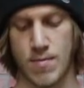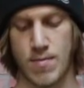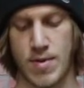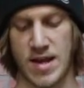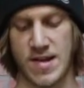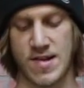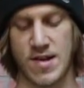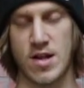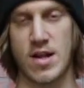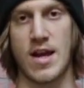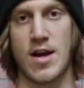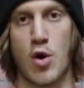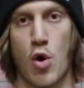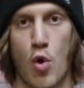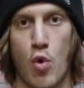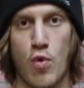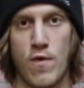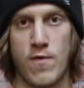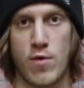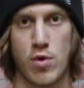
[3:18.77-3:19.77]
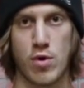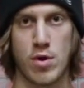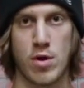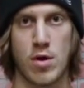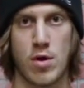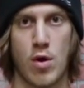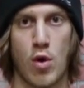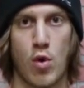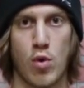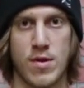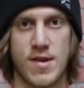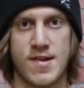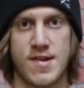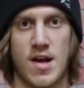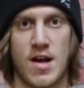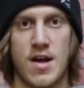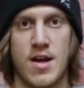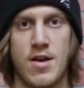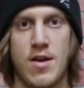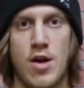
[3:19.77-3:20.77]
basically an oval hole
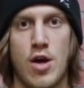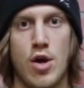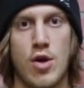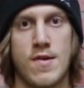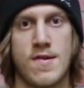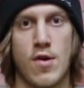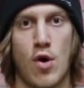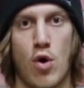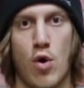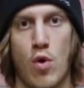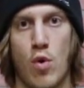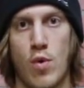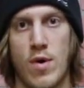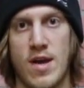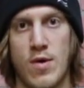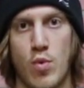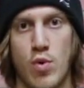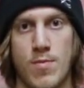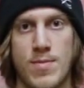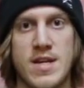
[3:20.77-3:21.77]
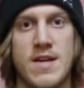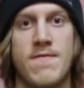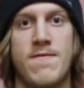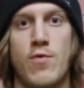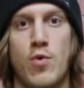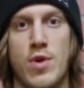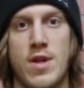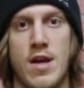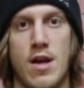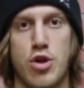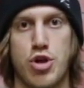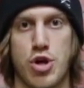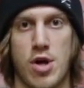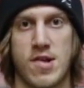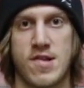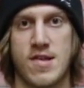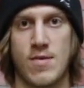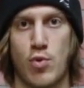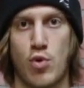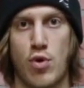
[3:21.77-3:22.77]
design, so it will be fully
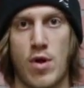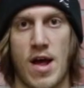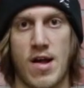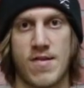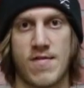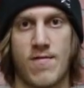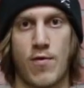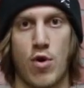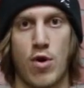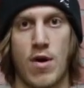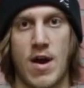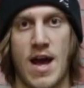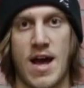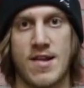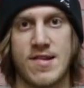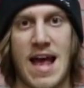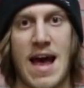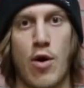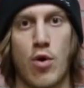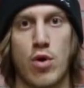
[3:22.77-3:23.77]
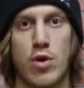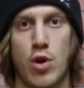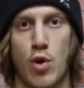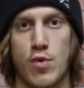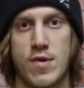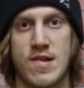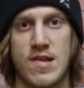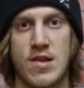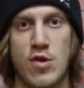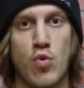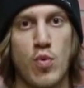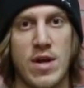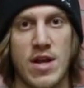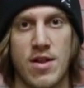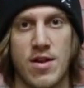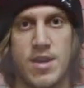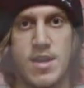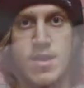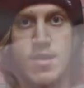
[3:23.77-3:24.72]
adjustable as far as how close to the wheel it